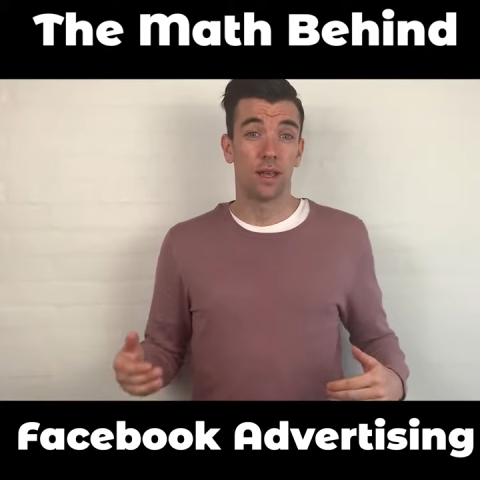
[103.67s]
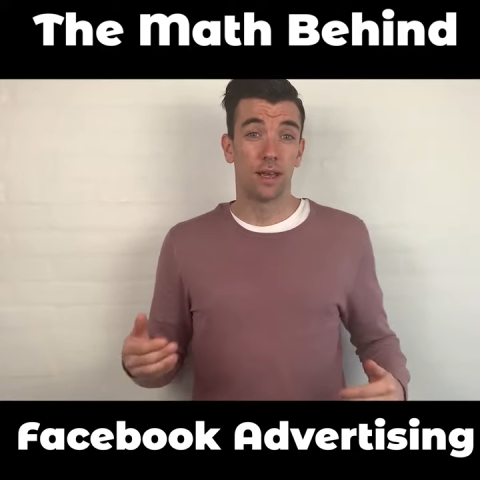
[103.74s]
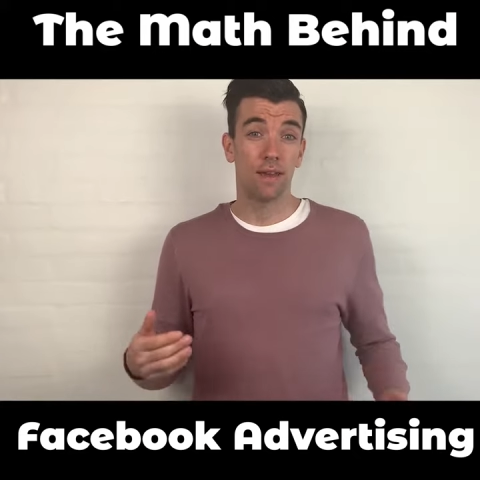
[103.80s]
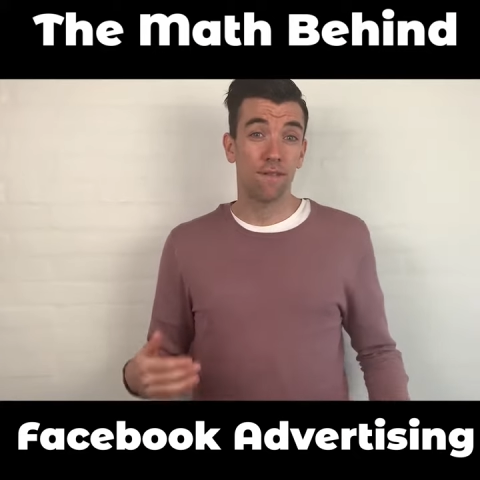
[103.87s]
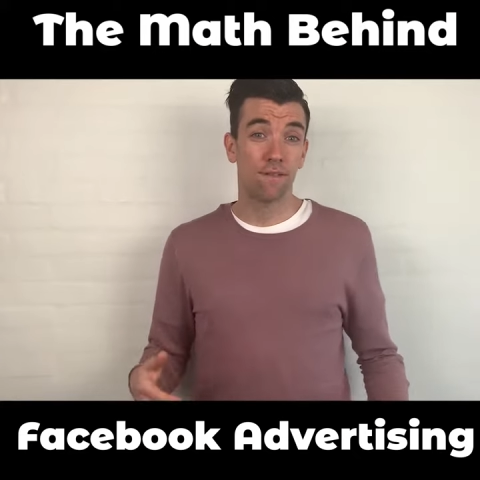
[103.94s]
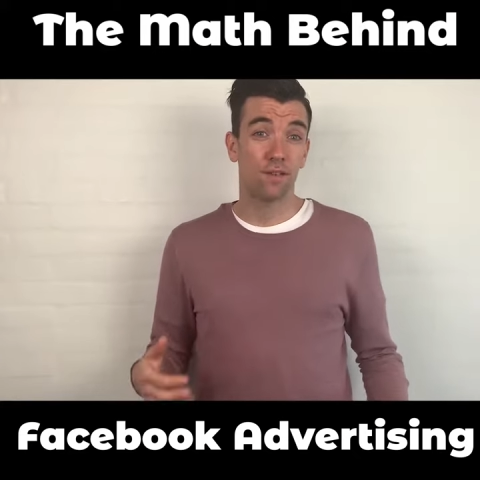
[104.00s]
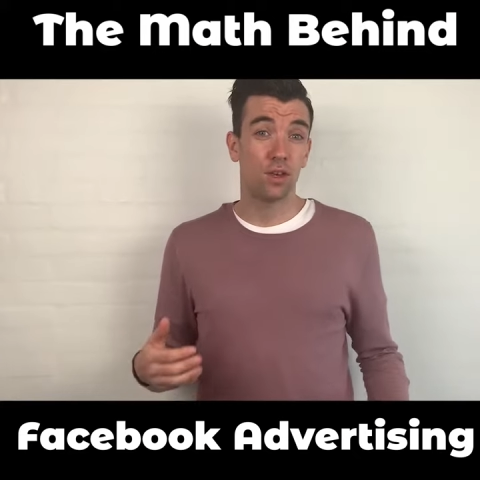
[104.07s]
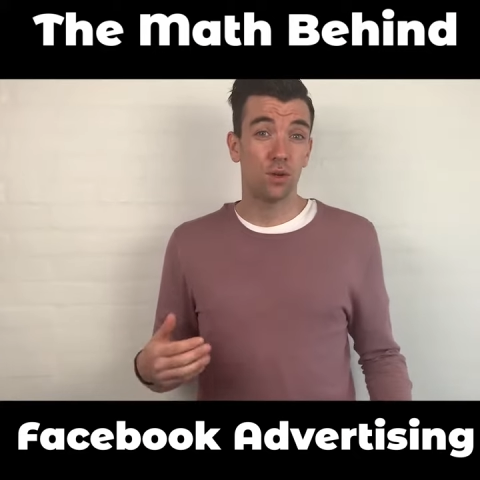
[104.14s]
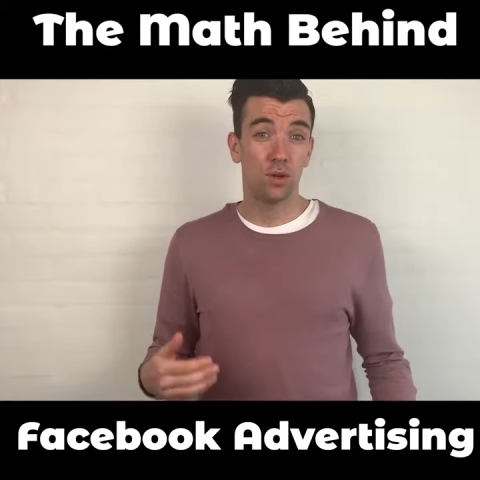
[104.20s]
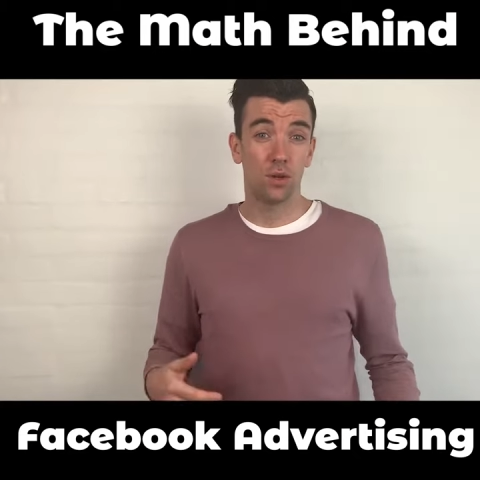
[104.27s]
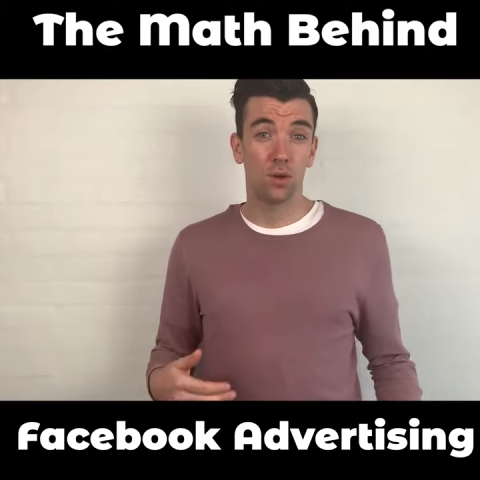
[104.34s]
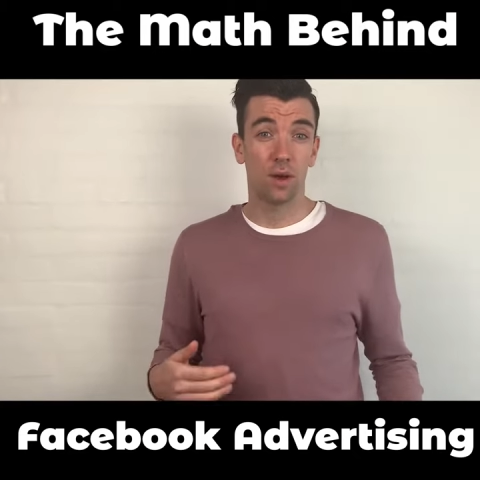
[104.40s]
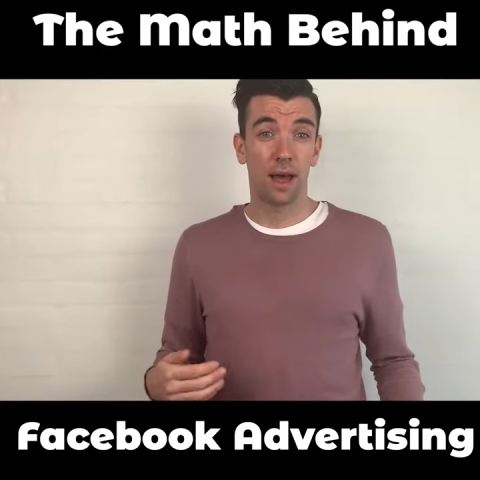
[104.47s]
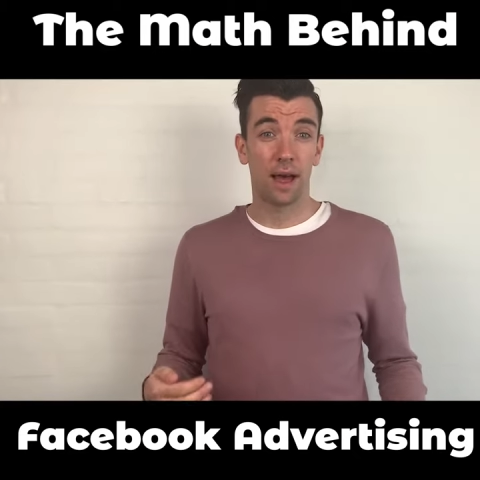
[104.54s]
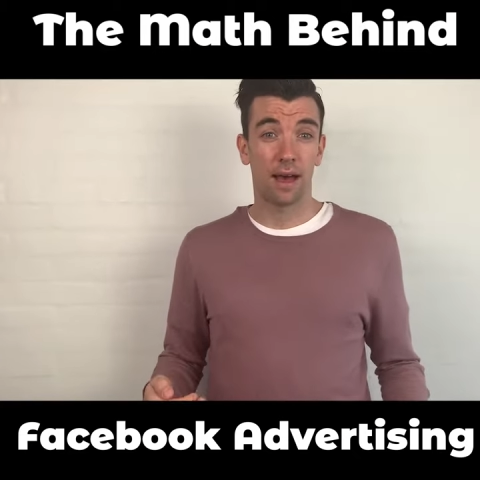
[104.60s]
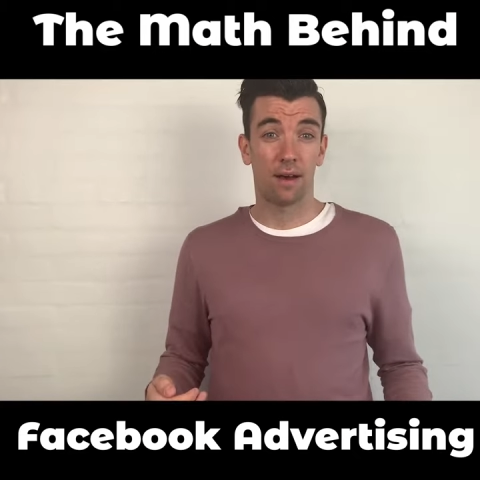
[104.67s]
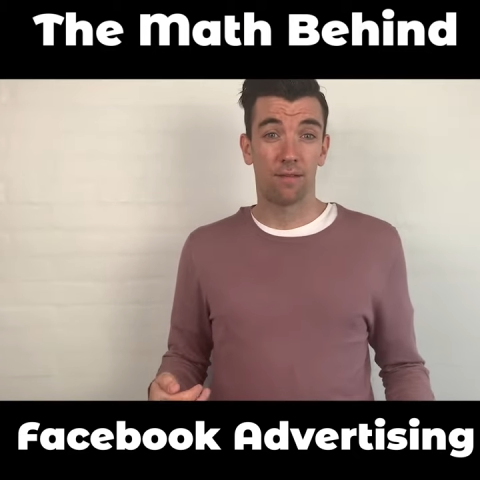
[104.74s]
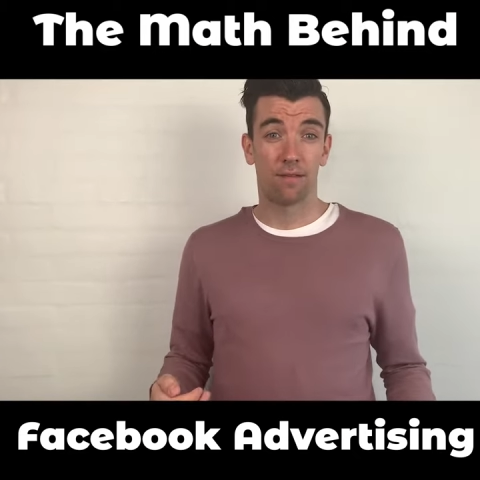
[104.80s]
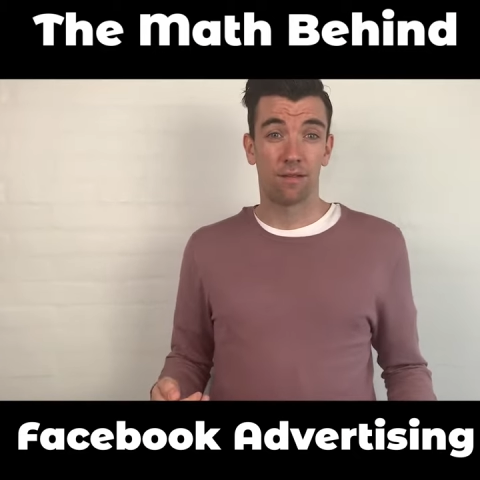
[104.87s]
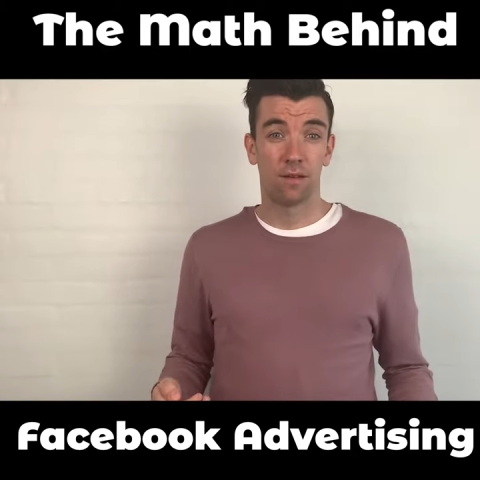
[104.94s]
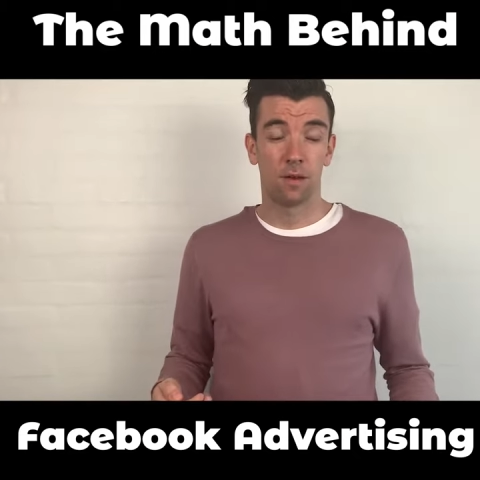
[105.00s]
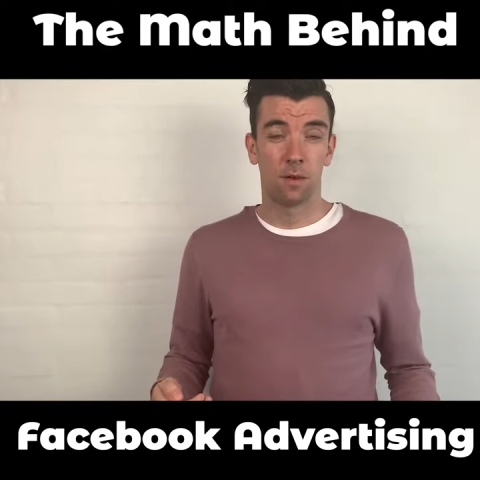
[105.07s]
if you do
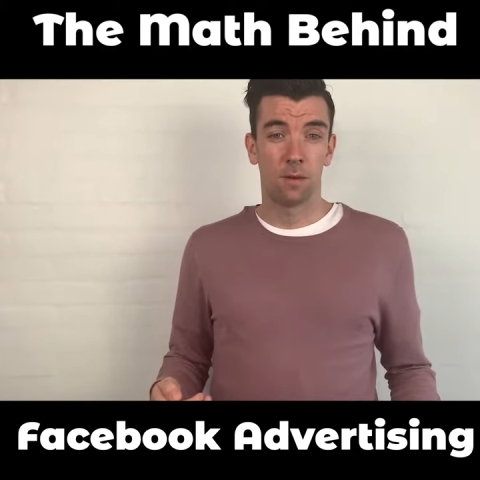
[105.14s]
have